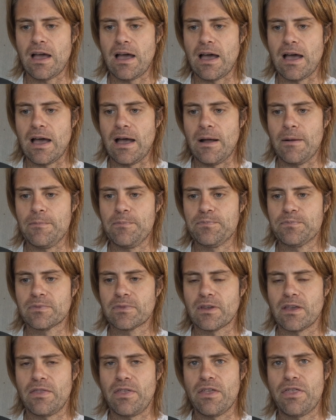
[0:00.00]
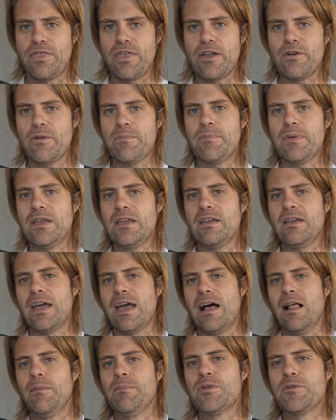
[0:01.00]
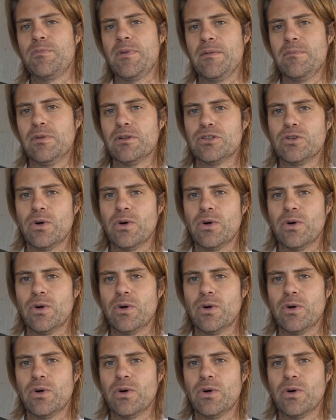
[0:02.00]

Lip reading: The therapy helps people